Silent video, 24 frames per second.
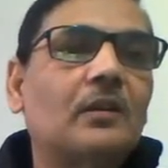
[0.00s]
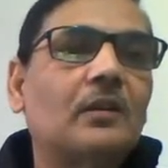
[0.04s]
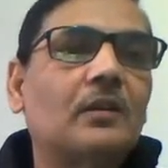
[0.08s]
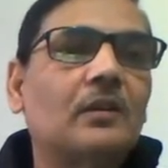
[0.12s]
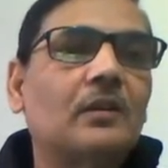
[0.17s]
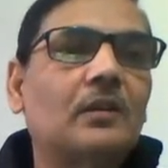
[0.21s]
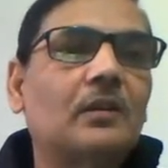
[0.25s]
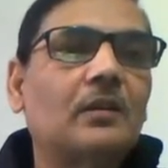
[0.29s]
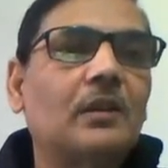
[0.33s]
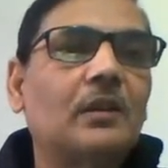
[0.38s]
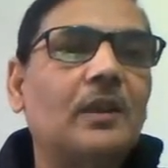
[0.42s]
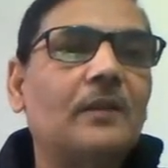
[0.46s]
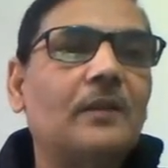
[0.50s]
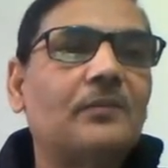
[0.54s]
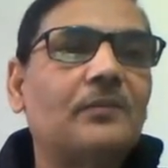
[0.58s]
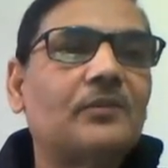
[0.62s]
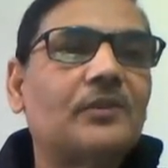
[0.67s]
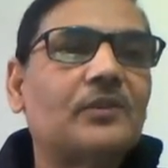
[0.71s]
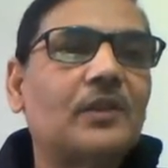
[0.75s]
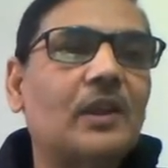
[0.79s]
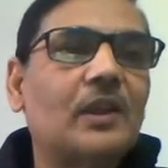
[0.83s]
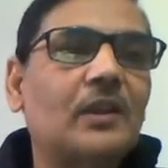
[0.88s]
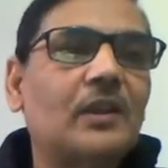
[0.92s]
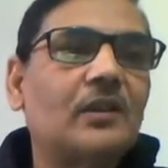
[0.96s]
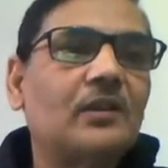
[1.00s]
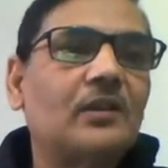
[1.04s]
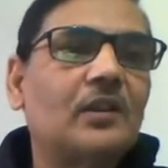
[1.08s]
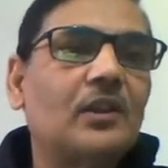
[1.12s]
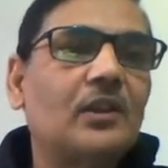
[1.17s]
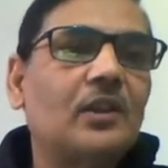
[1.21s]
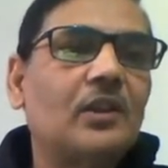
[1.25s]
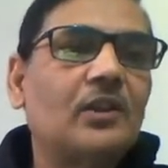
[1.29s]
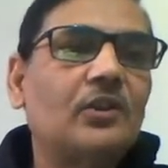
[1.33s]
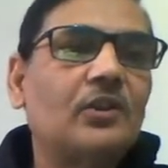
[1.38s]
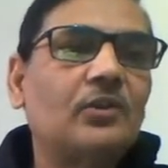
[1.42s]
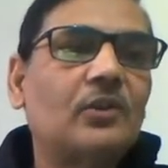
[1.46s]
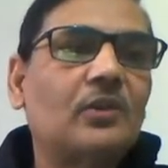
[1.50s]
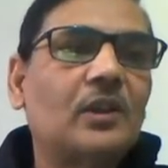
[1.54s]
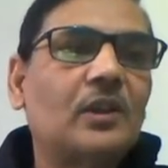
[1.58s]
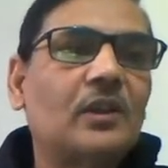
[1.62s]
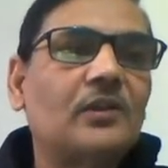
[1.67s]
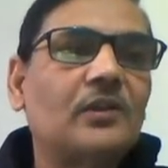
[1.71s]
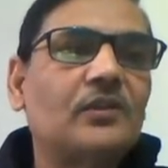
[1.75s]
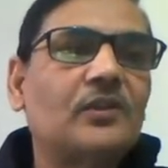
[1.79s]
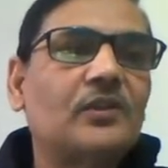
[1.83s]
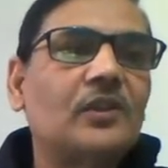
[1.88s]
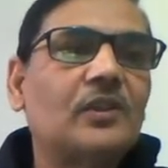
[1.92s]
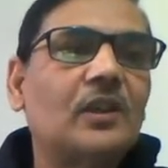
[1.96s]
left side. You can
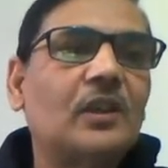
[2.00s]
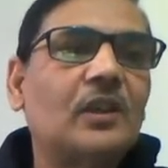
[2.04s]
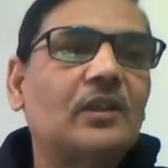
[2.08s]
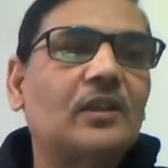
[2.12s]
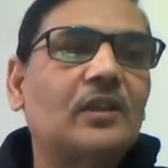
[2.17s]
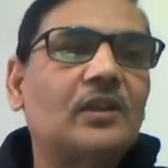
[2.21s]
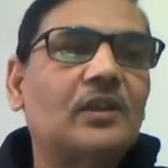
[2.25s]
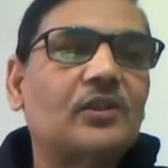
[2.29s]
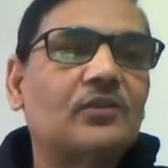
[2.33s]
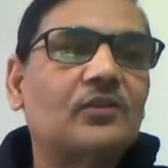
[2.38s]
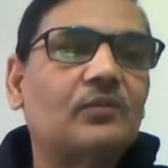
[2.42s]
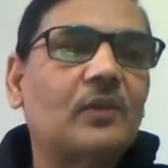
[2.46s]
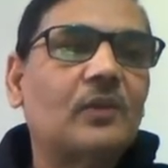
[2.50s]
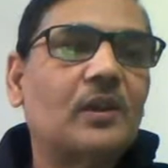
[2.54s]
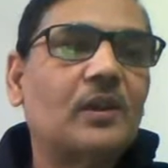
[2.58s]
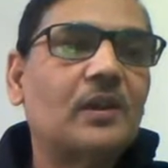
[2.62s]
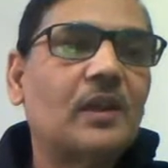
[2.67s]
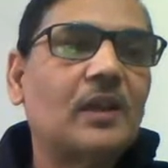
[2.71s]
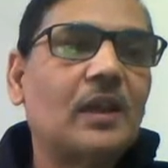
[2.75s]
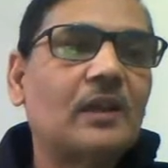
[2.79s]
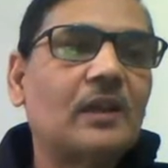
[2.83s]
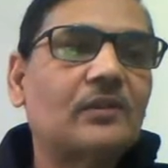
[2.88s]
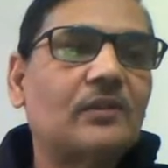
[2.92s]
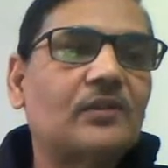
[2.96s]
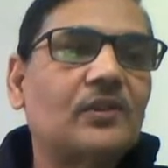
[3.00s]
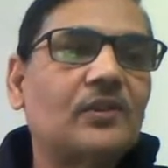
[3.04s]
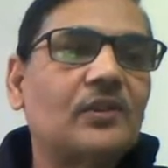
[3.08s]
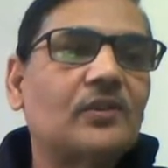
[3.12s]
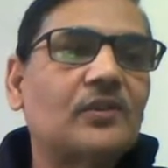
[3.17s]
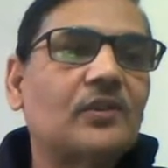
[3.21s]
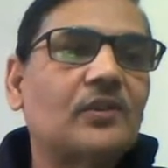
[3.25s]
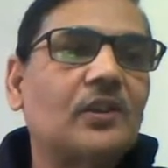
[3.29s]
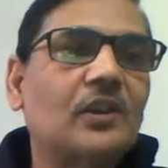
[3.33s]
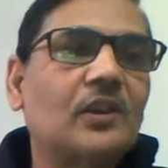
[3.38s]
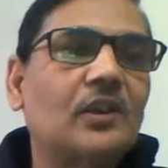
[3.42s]
see on this y-axis,